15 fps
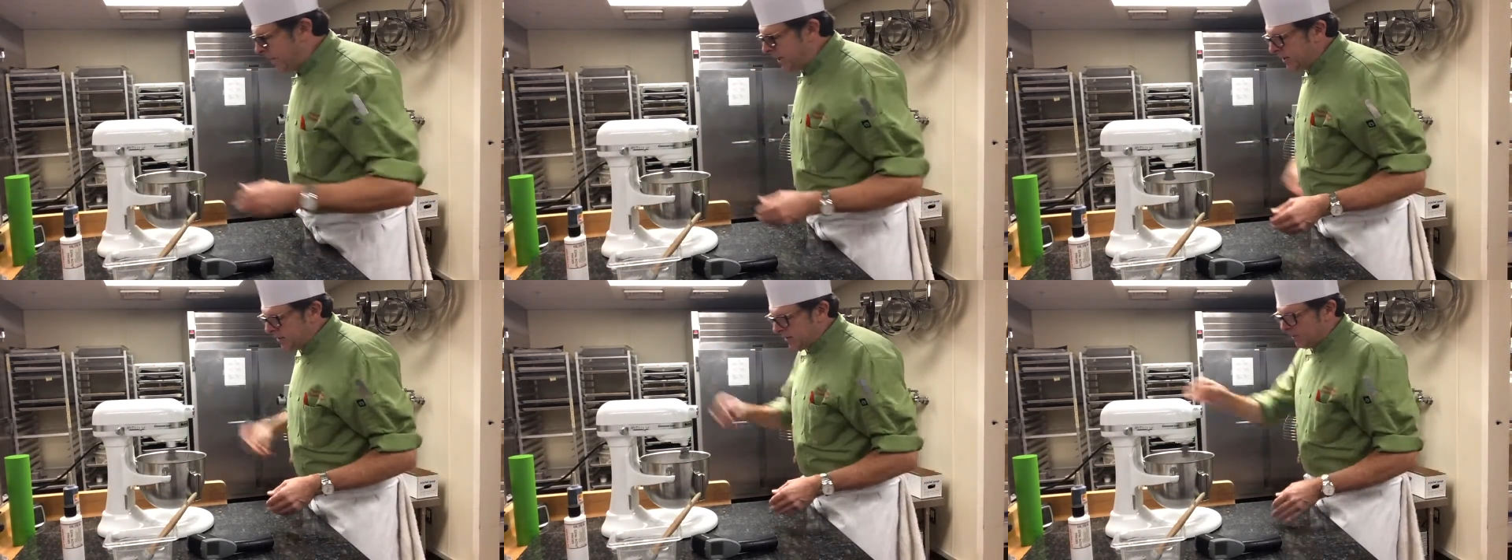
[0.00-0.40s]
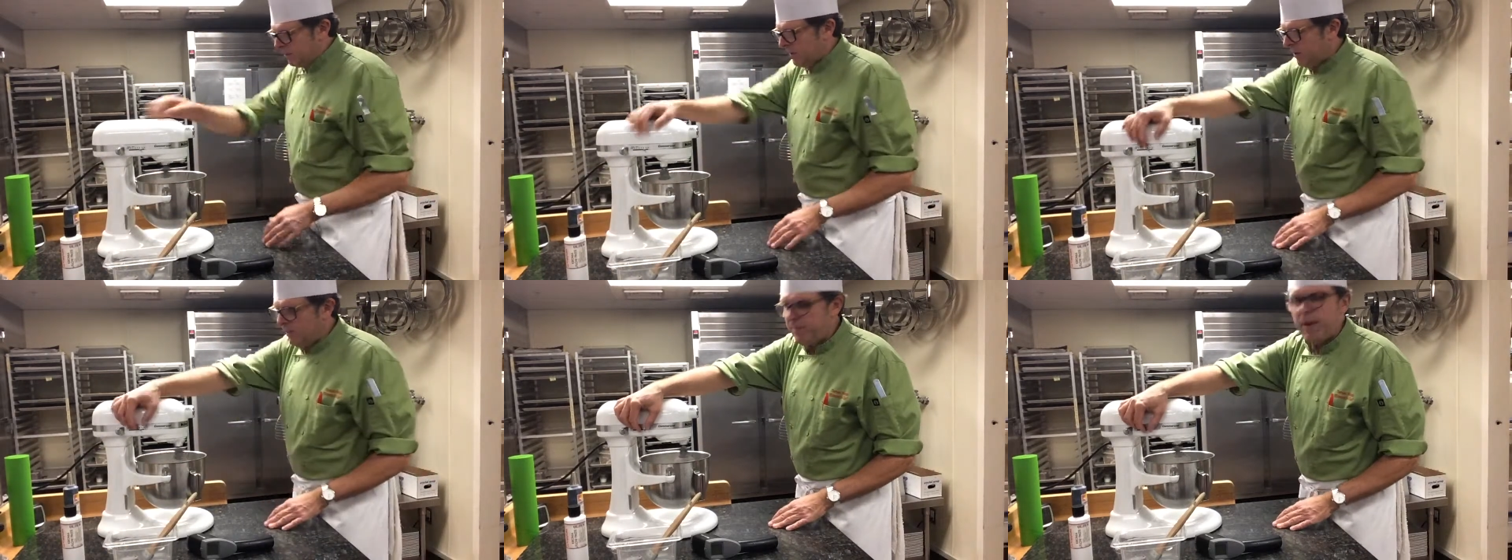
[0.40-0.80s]
it
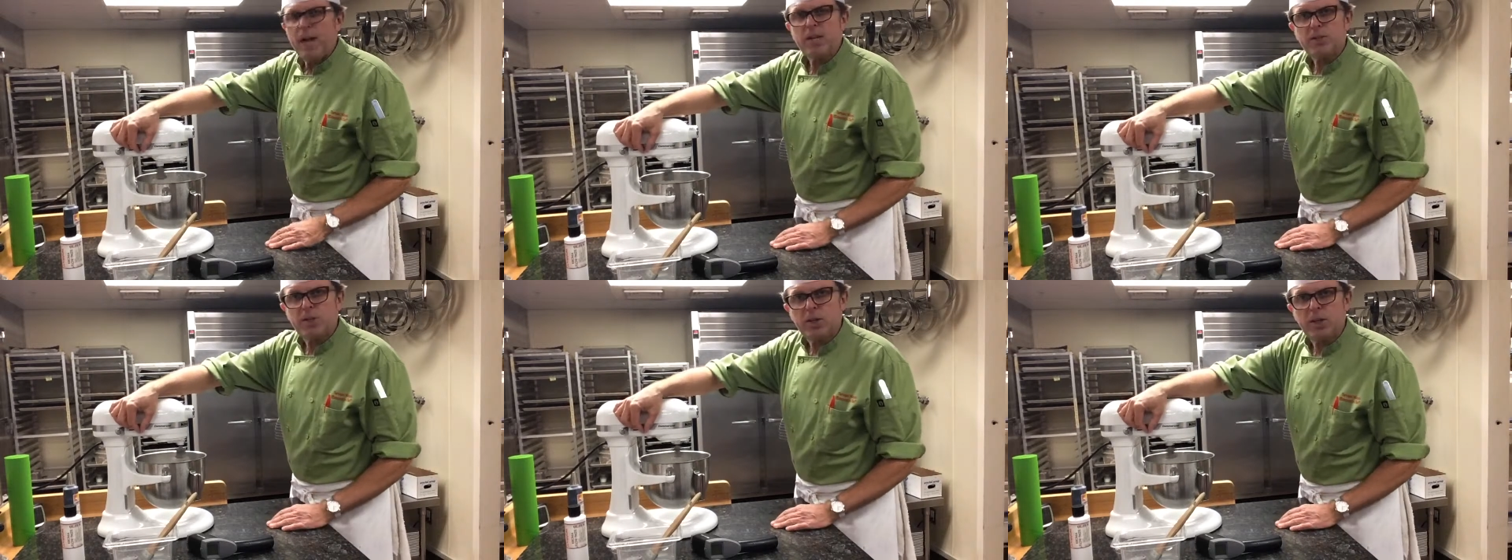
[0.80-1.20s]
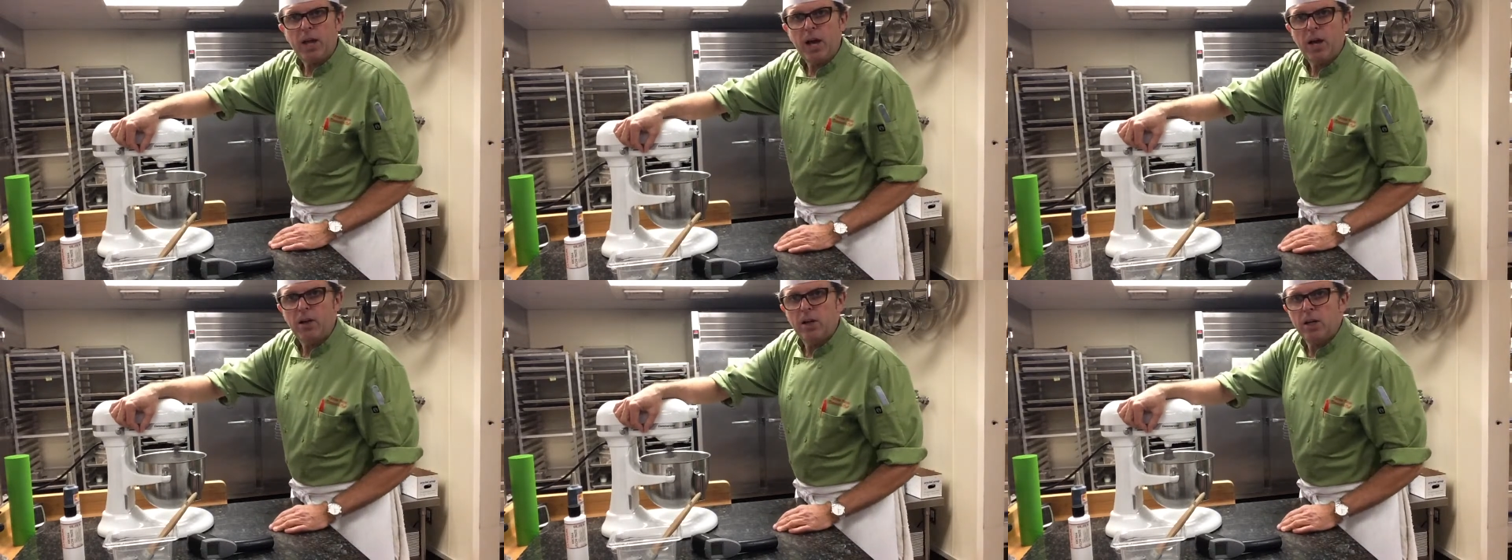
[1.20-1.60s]
faster
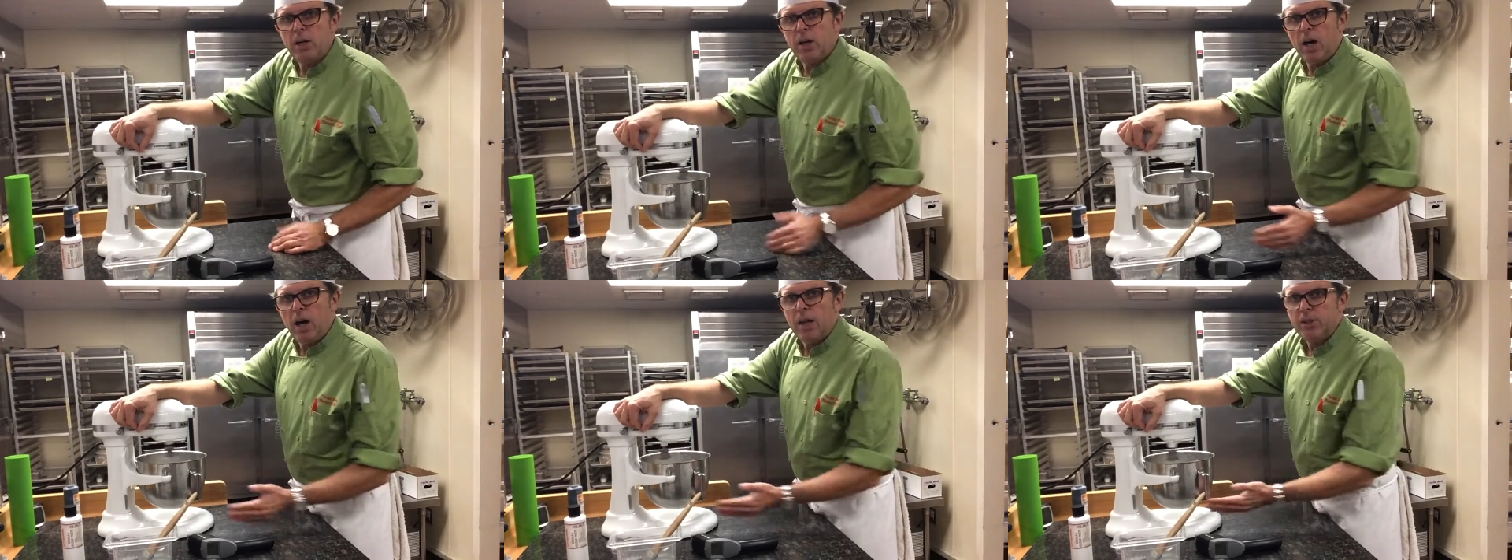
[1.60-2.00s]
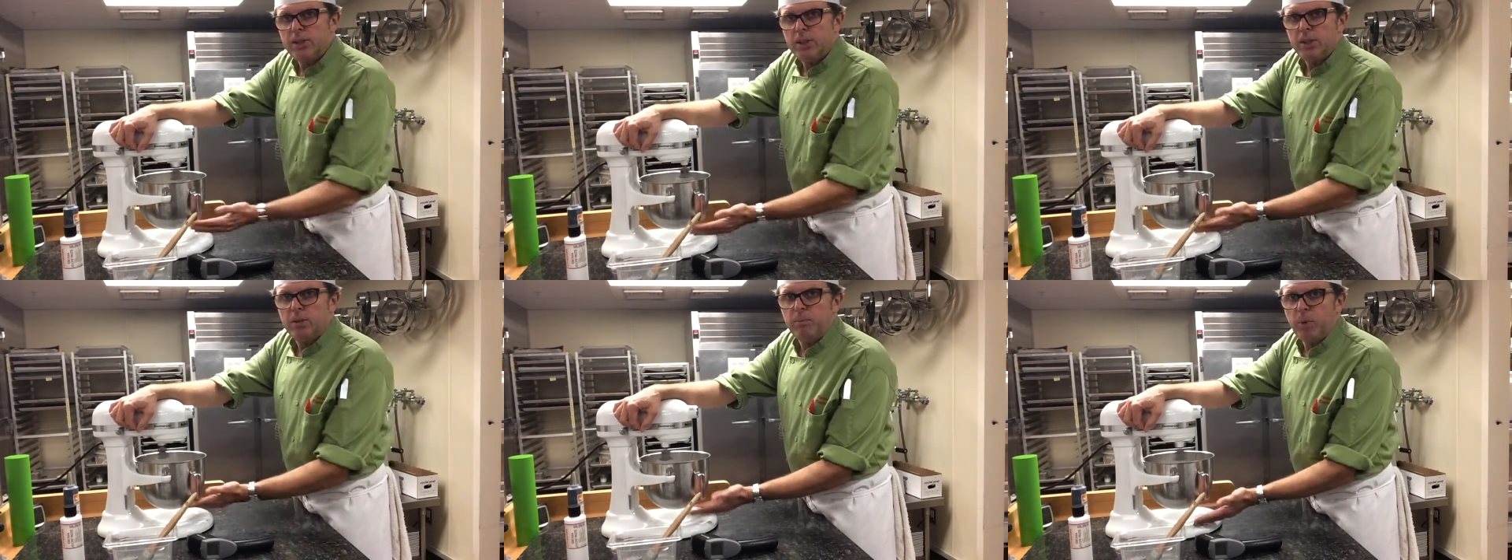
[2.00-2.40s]
now
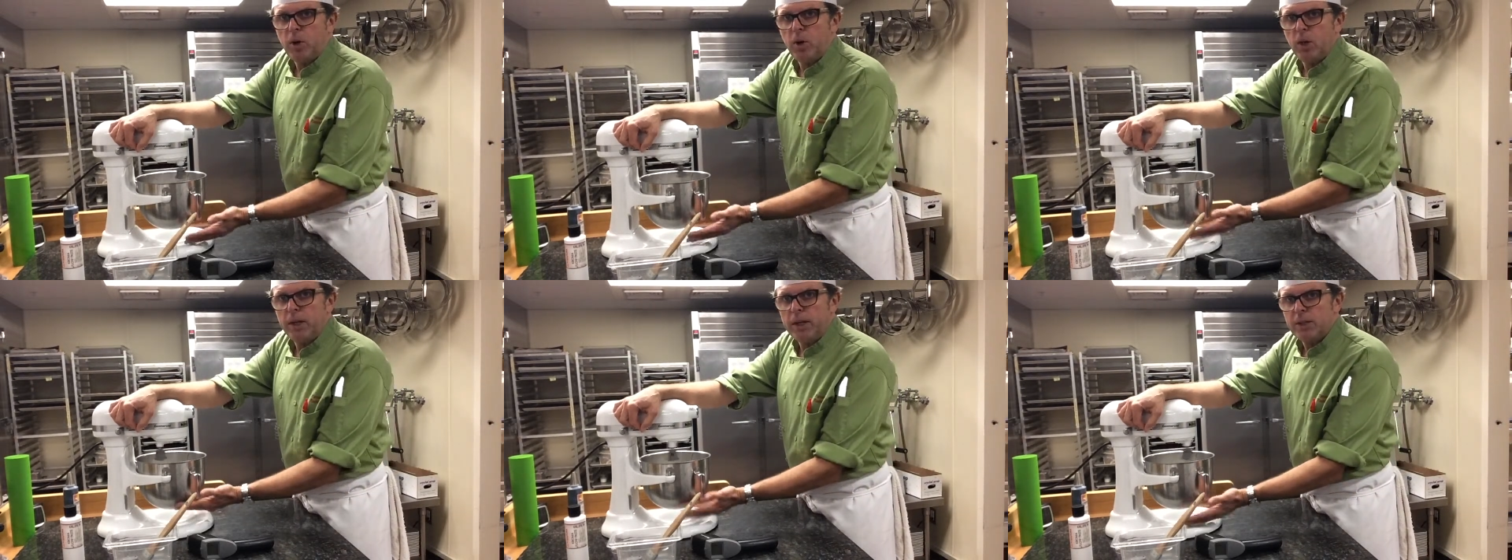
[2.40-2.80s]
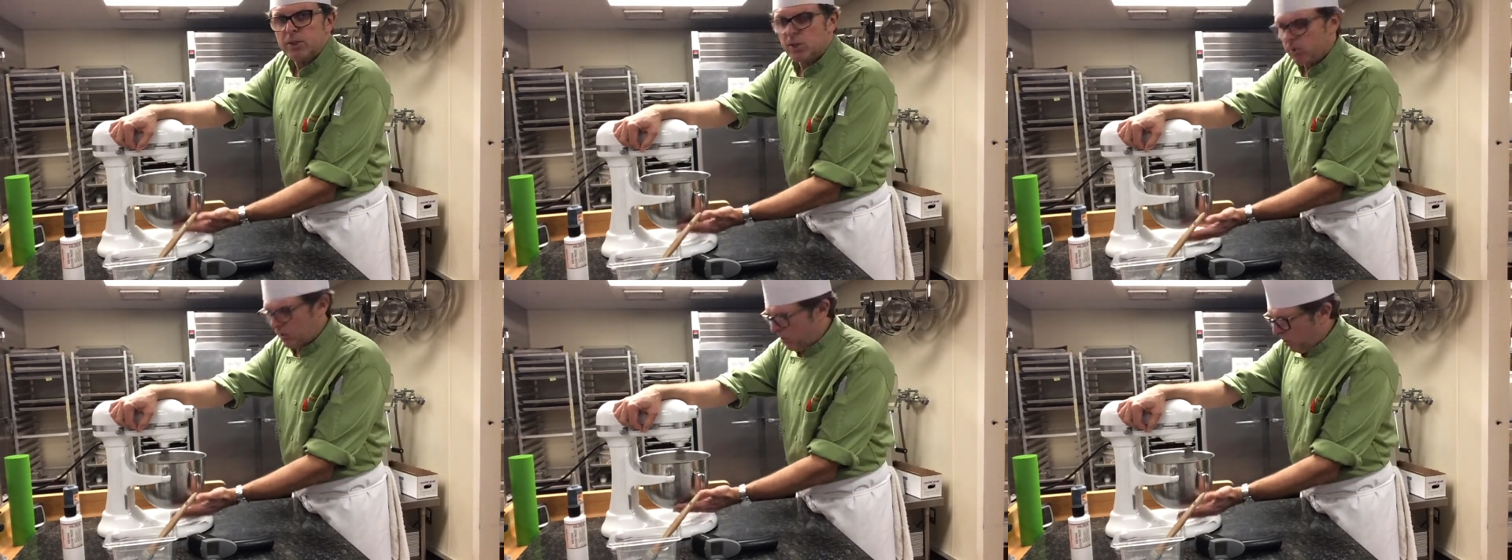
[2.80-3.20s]
until the bowl is
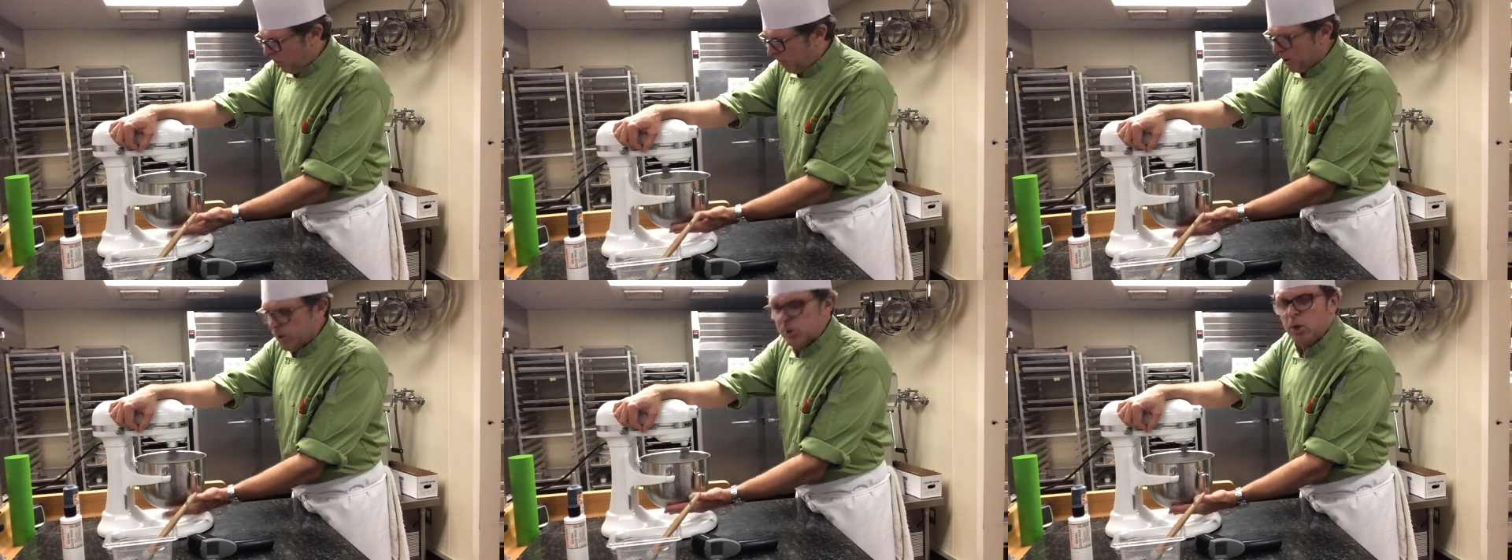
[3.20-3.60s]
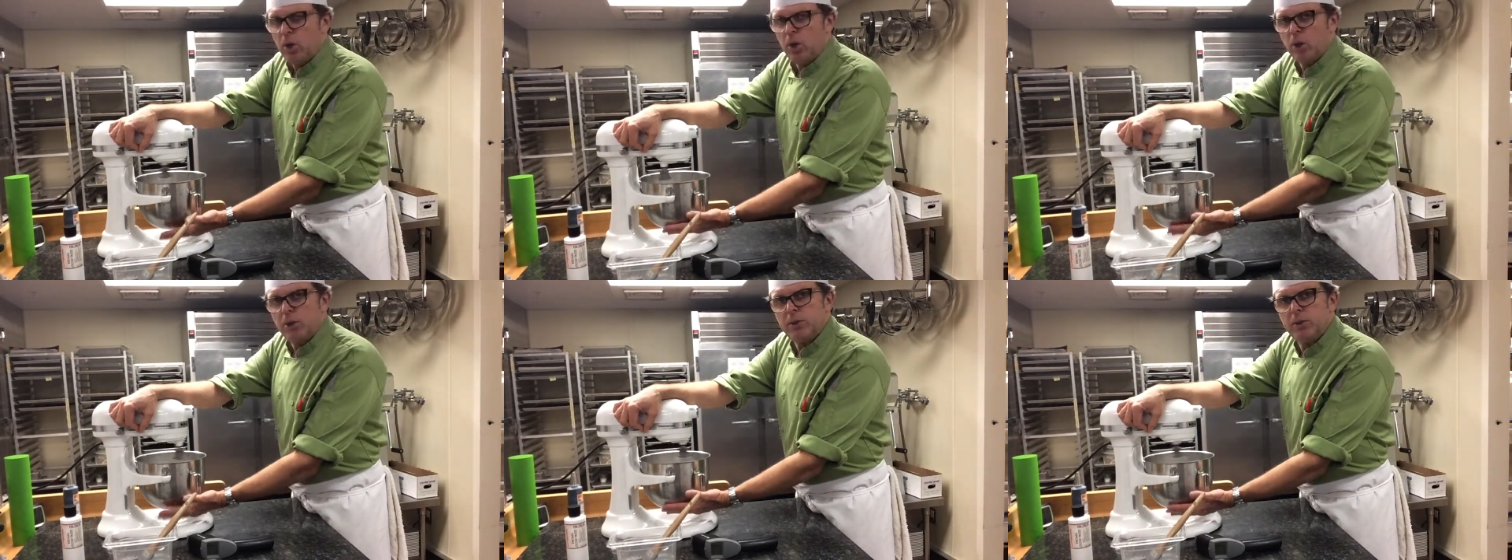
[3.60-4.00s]
almost
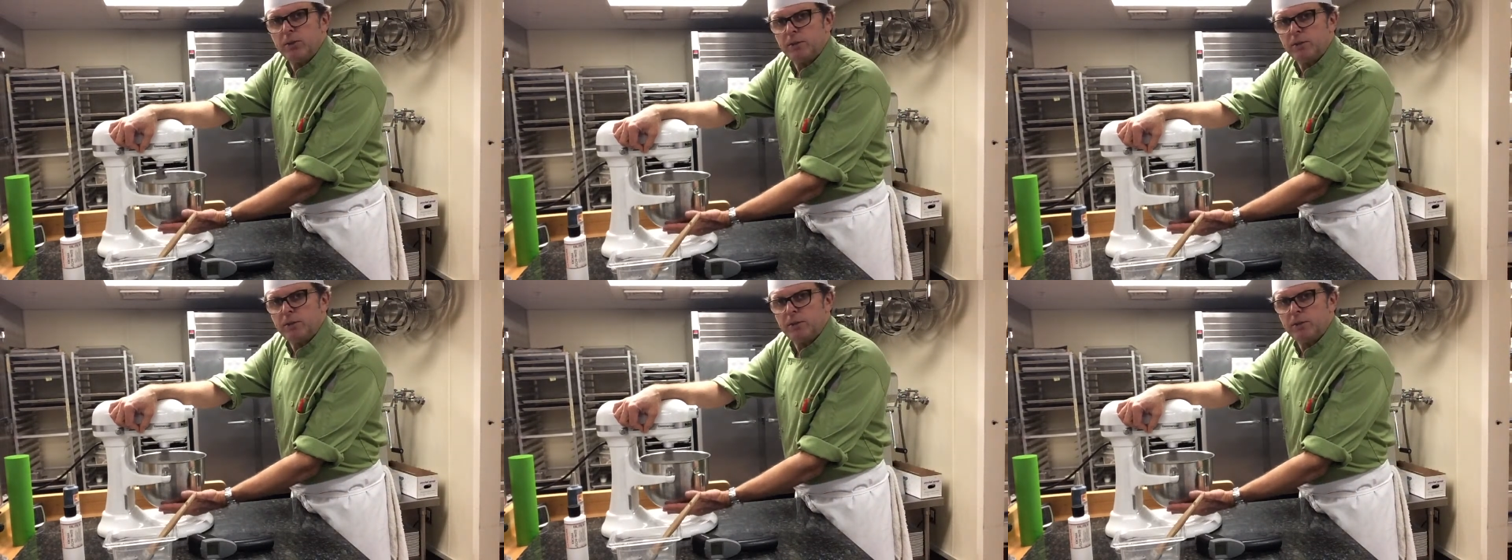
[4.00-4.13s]
cold.